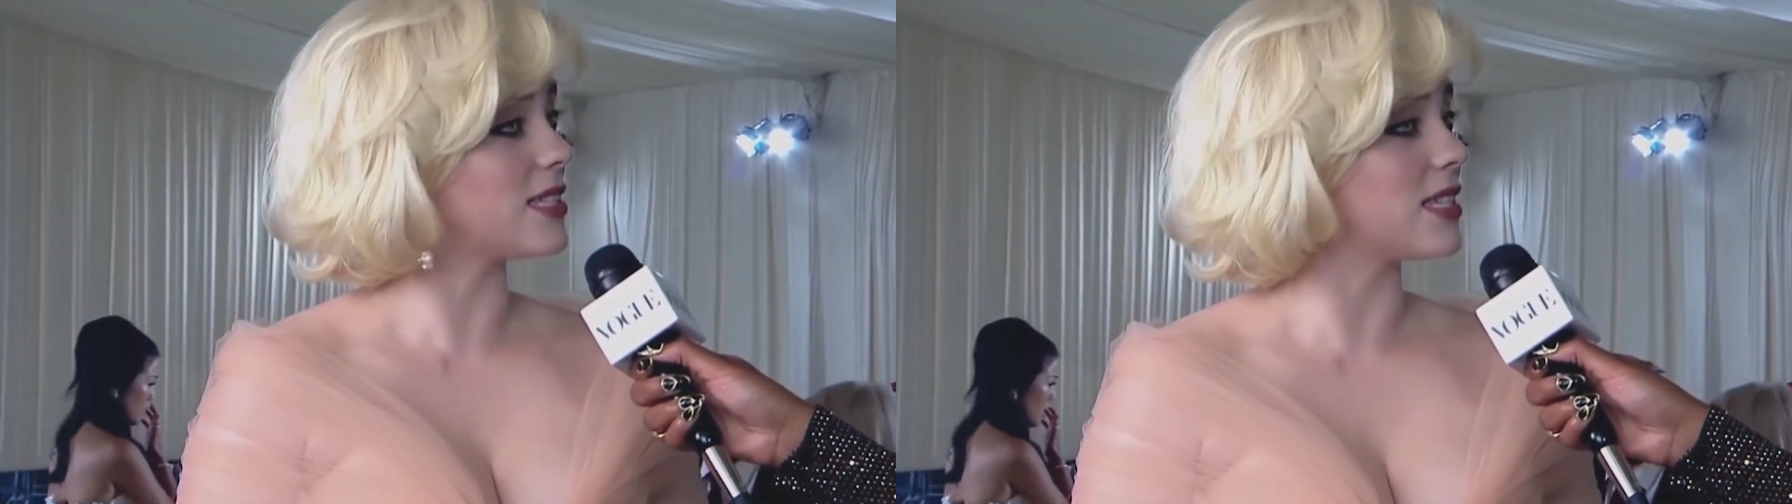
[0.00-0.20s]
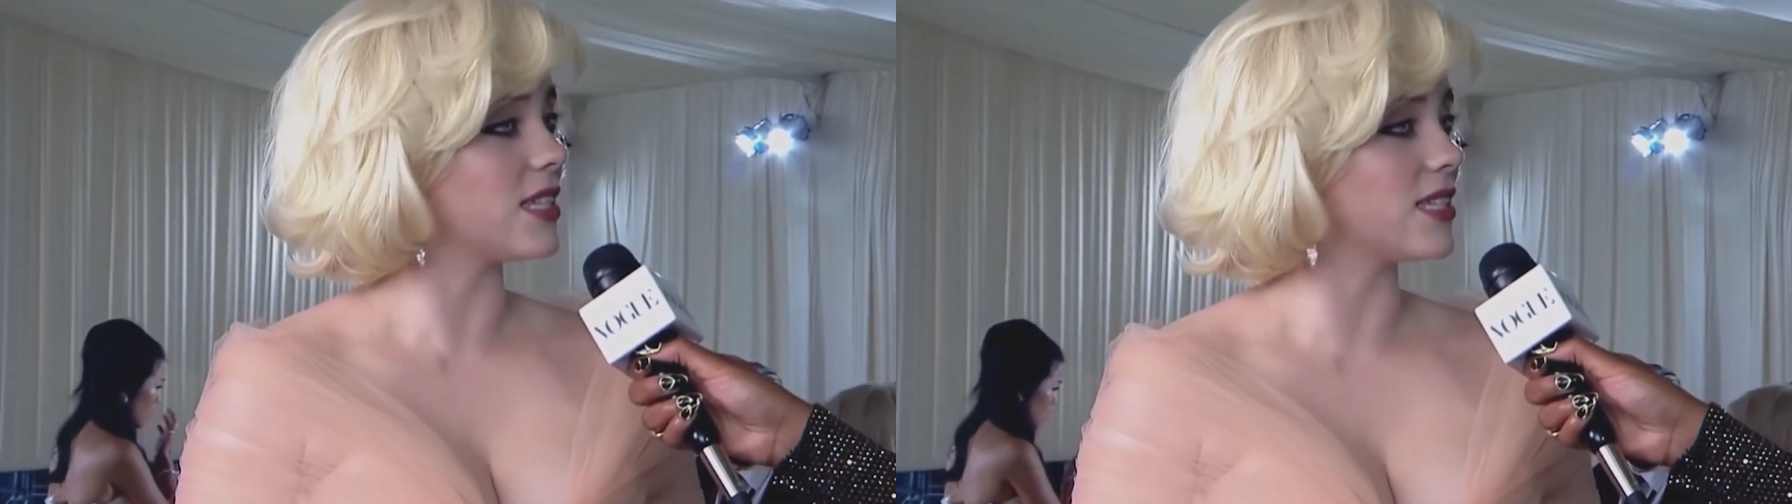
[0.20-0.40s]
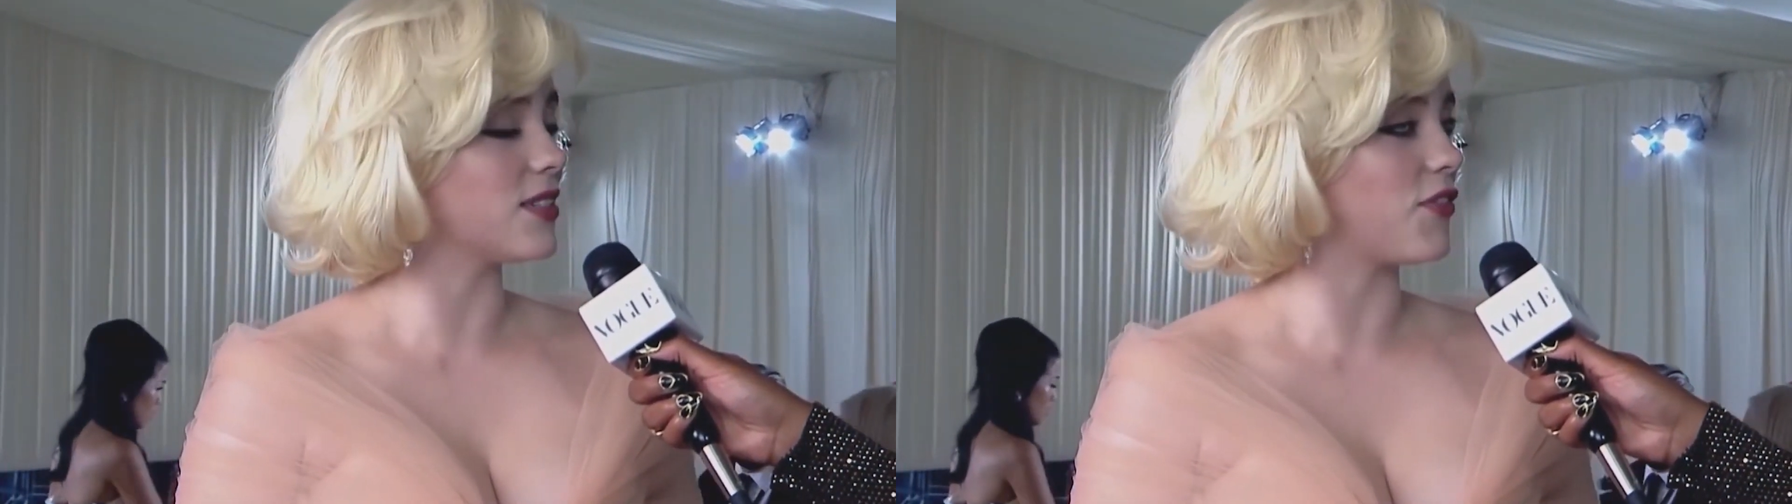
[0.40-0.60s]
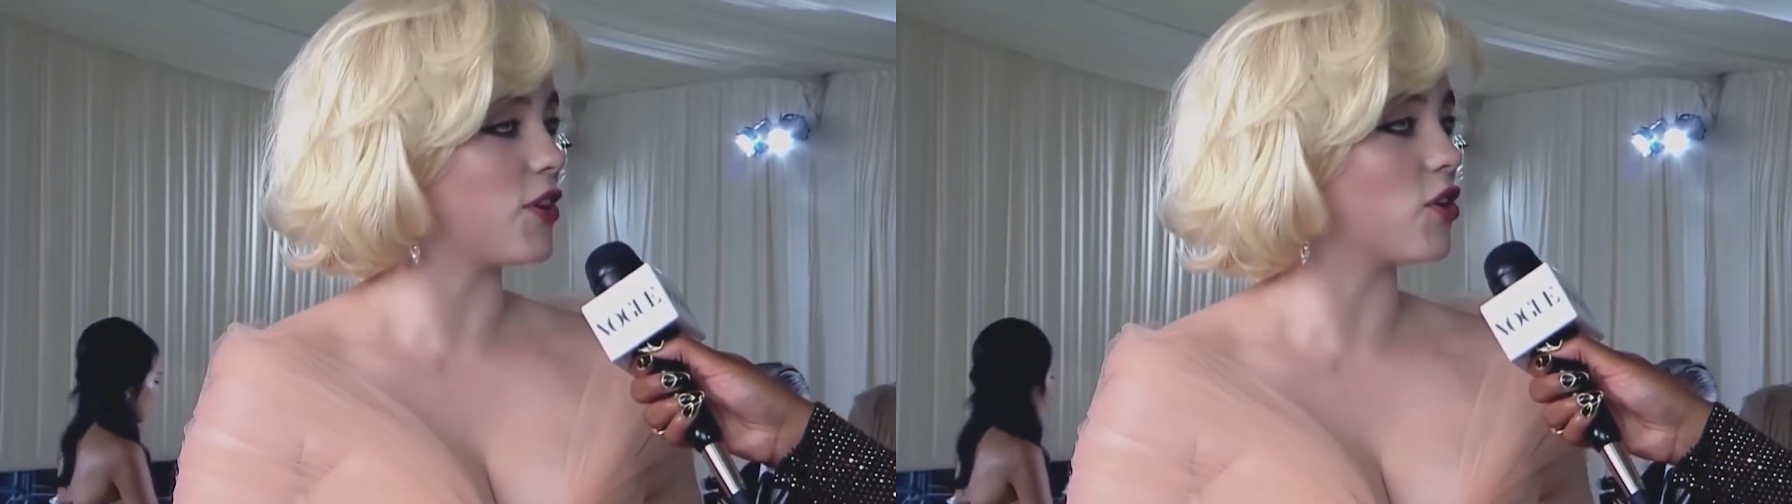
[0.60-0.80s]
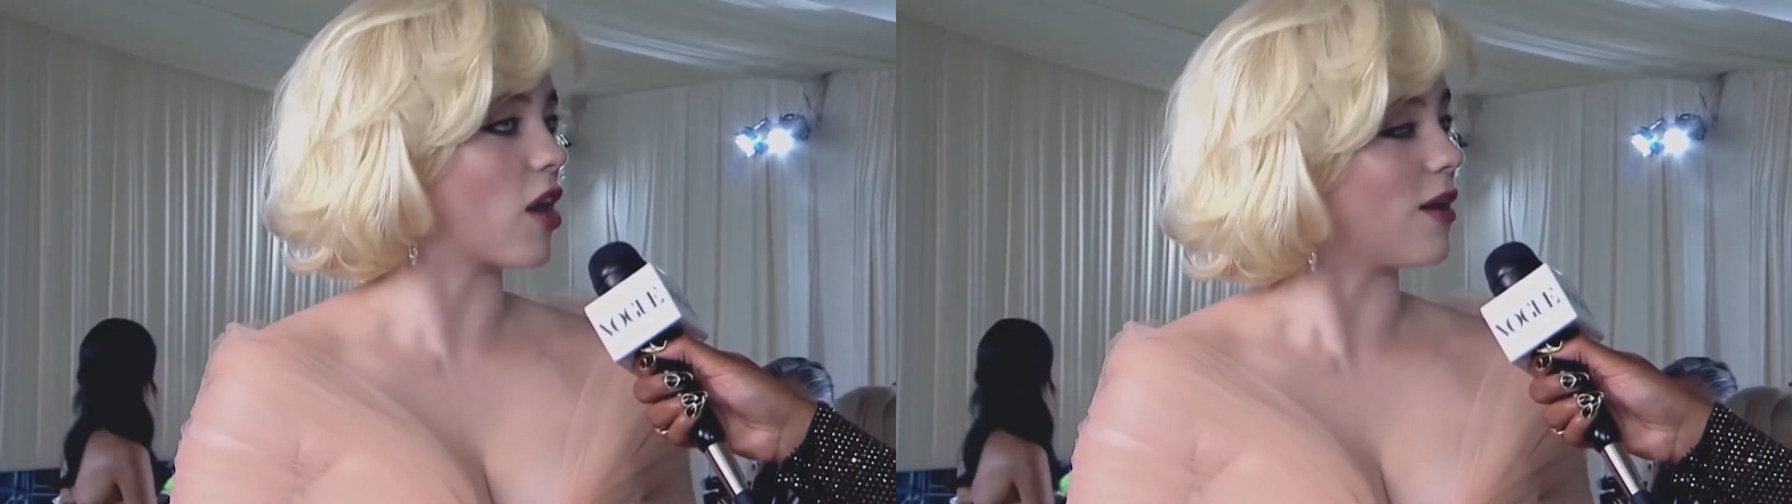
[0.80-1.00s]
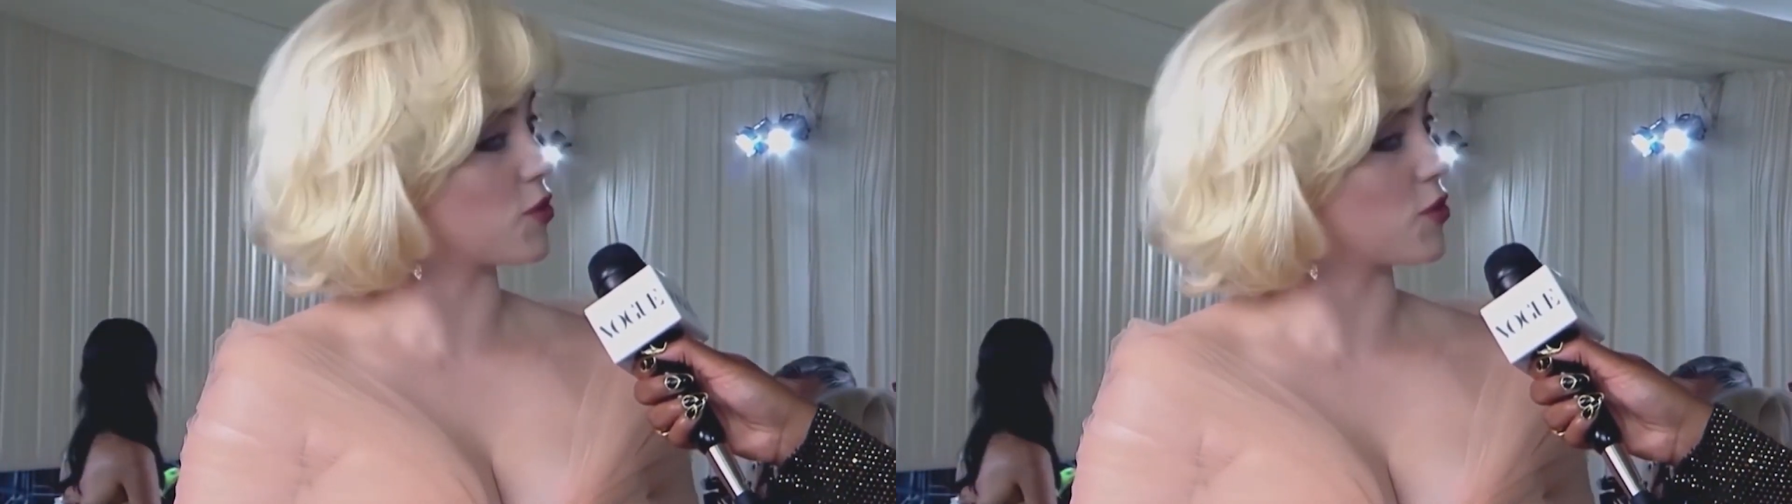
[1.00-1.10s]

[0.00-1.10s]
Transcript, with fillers: de la Renta gown,